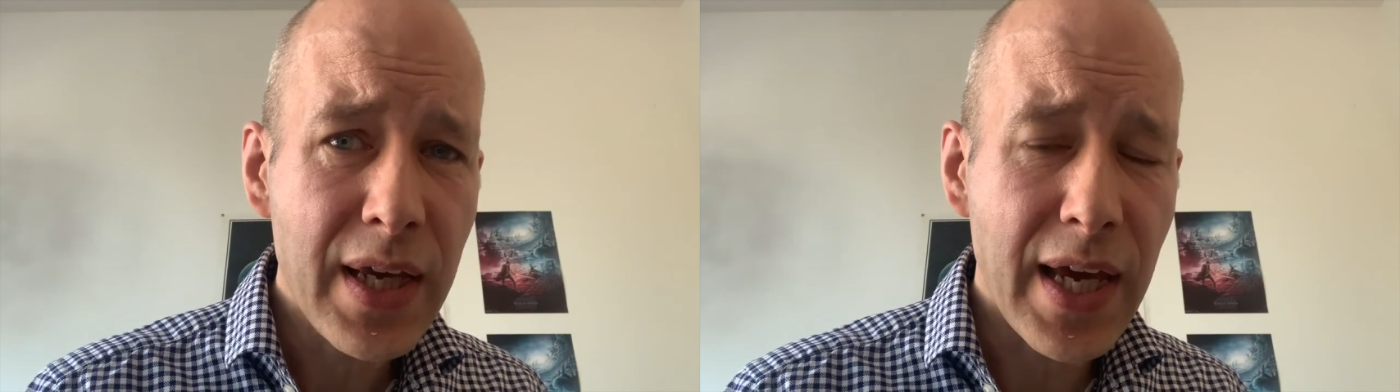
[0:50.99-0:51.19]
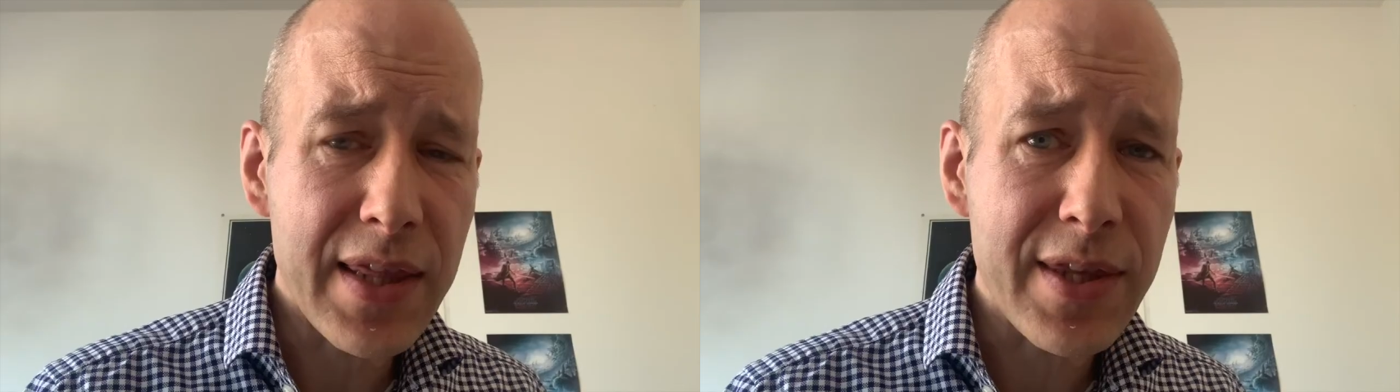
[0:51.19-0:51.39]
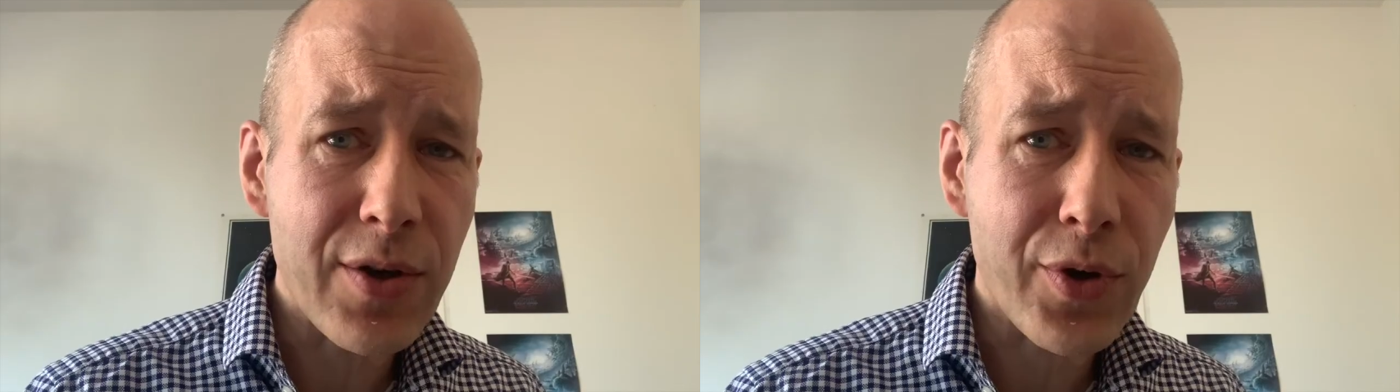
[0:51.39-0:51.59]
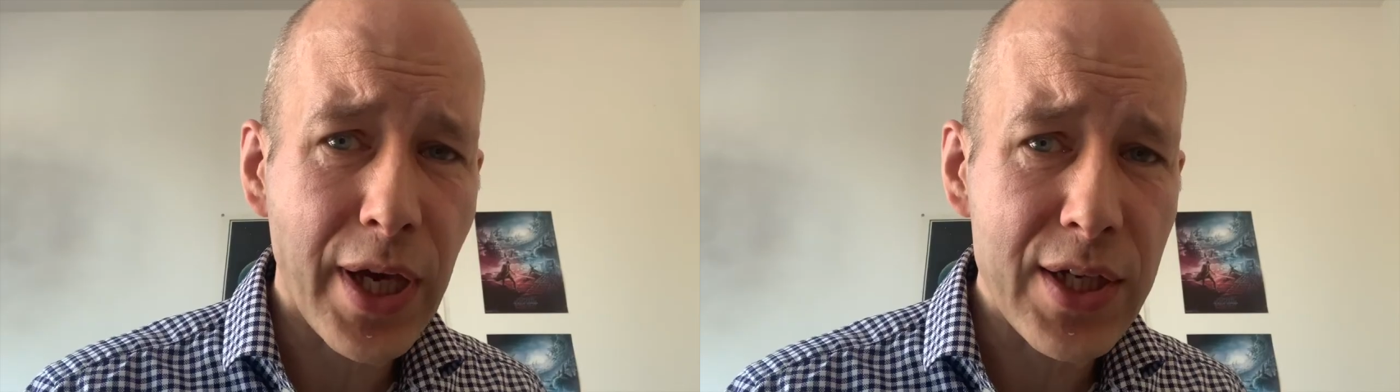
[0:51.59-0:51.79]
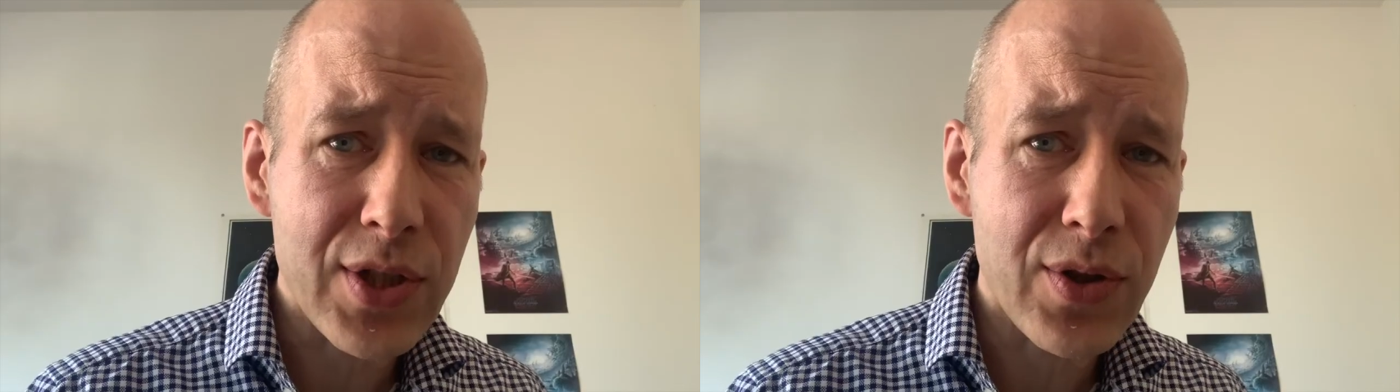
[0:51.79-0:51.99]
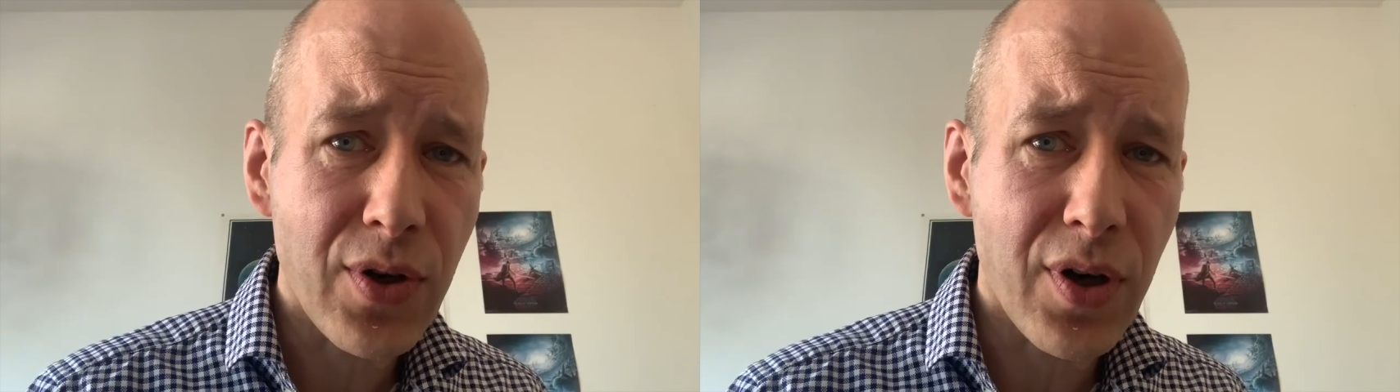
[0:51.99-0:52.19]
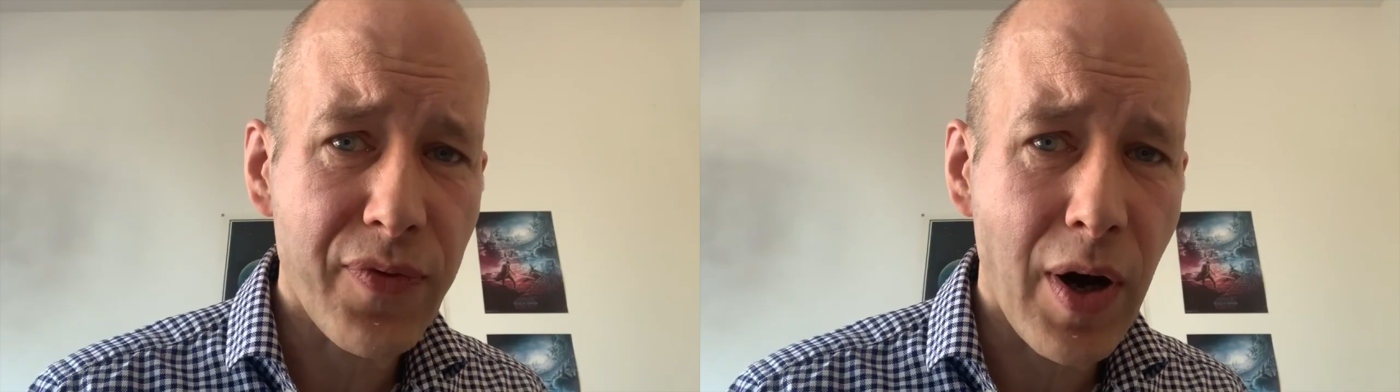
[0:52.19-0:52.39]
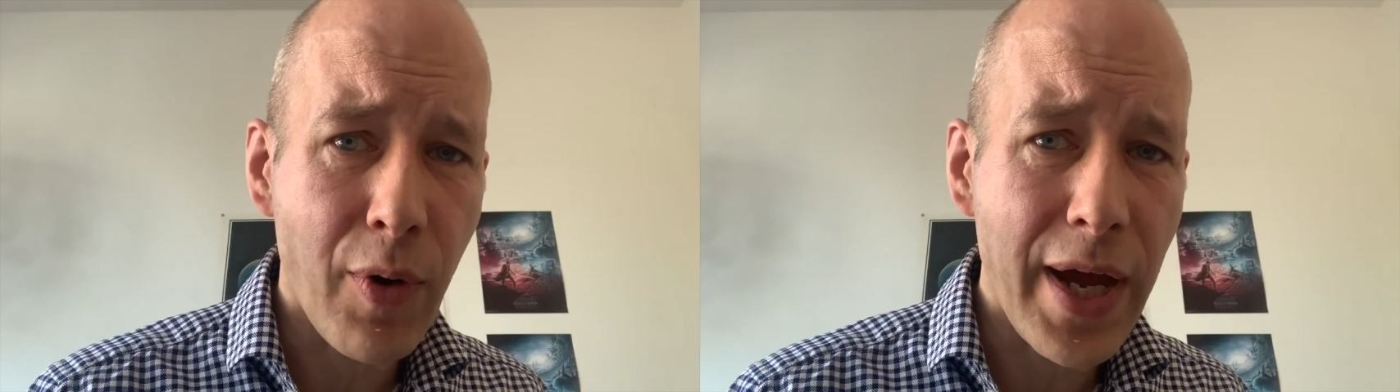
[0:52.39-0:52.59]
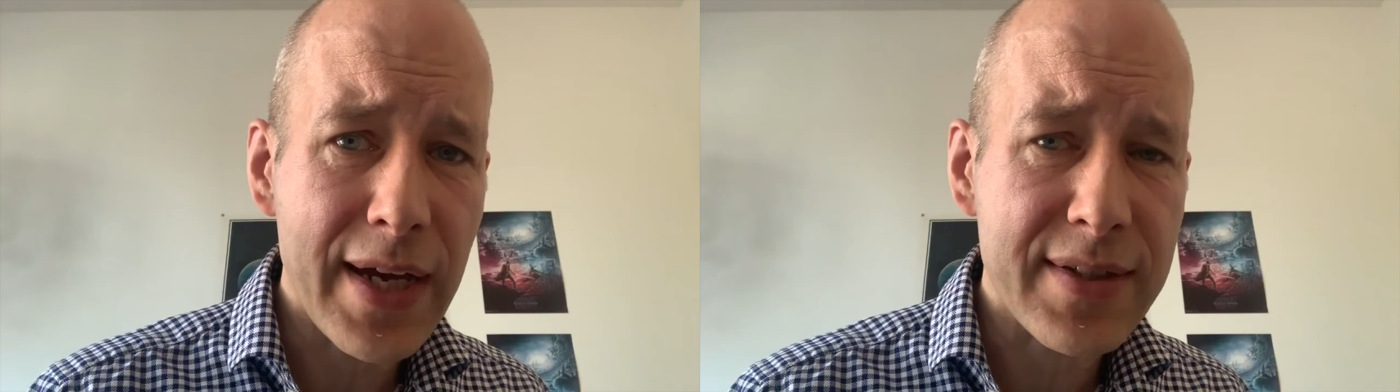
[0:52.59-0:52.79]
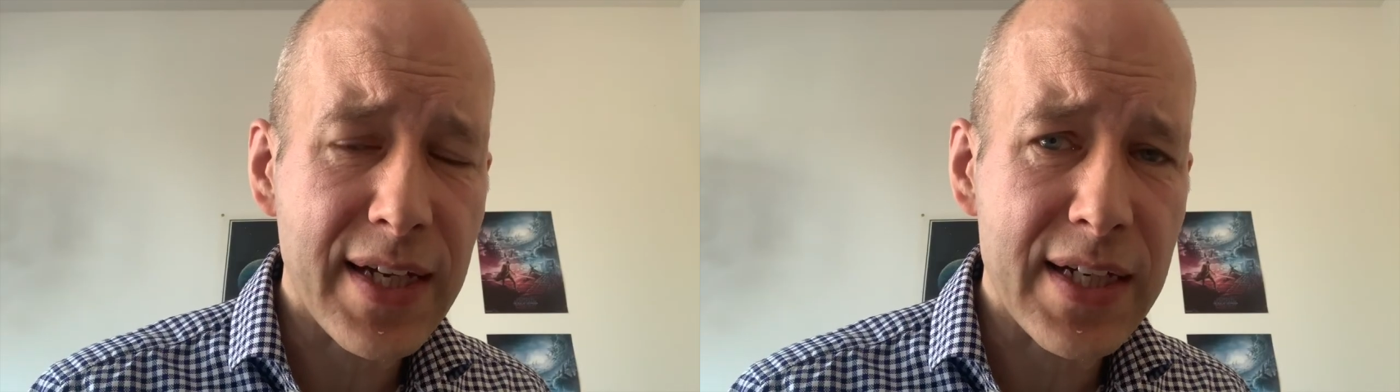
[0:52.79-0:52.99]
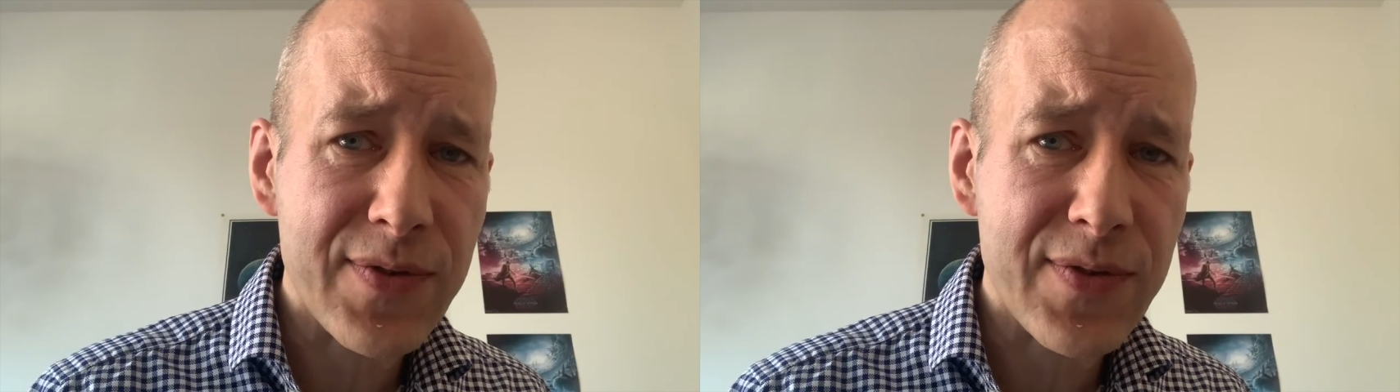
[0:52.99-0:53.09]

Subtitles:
at the occasion of our XX